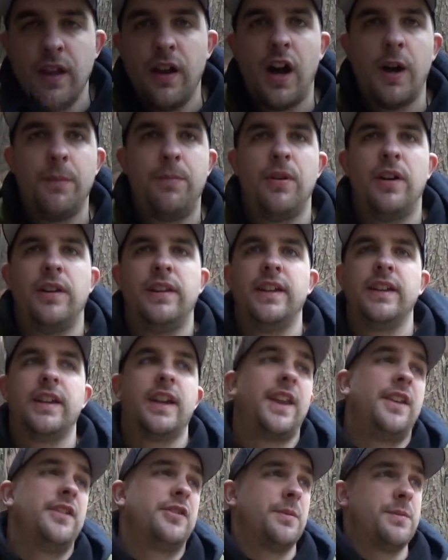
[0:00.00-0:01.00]
I'll put a link
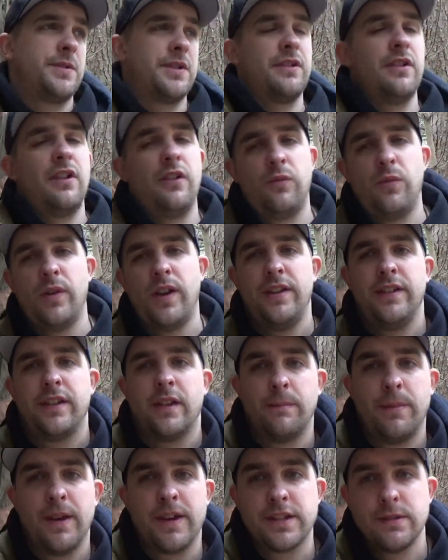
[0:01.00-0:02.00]
in the description of where you
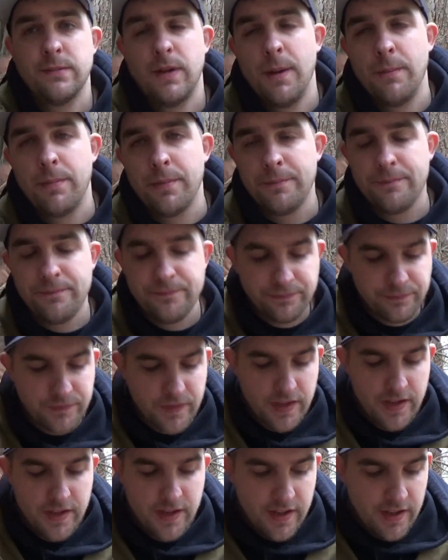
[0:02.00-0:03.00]
can pick some up.
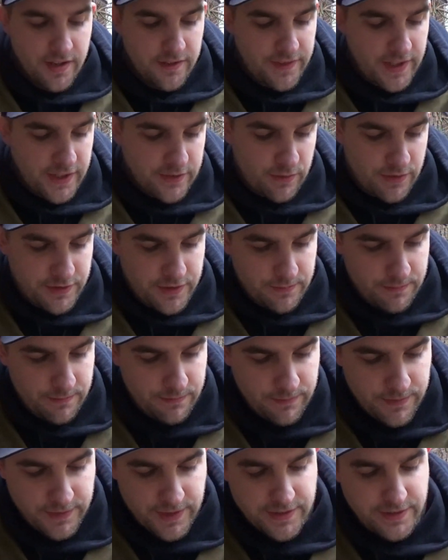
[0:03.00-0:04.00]
Thanks for watching,
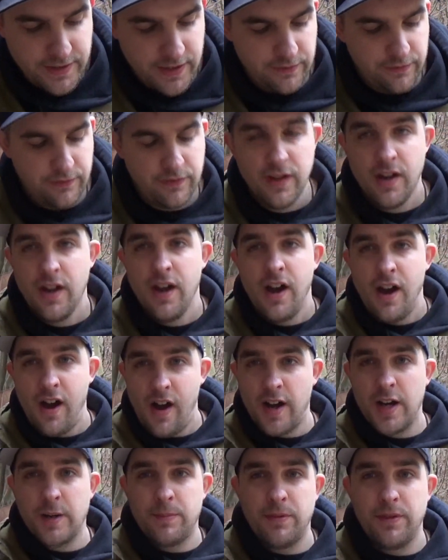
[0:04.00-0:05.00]
stay safe.
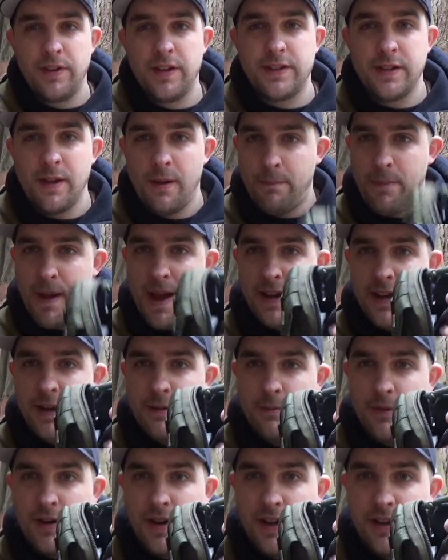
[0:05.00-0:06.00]
I'm going to put this back
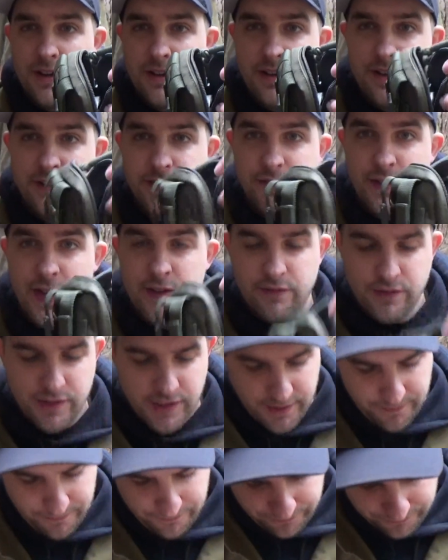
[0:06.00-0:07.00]
in my survival kit,